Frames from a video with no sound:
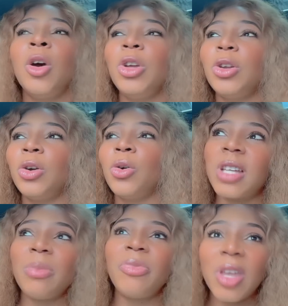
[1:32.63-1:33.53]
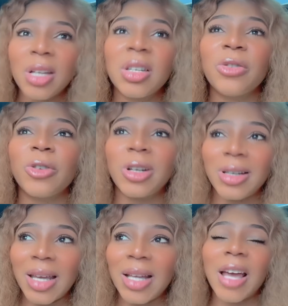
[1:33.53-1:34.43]
you know same thing
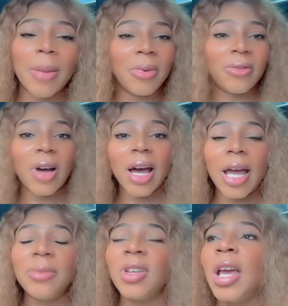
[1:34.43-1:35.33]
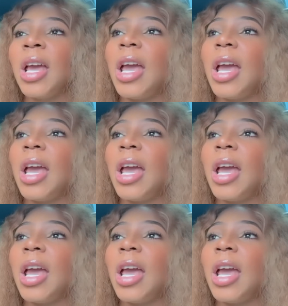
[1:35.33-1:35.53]
different day type of vibes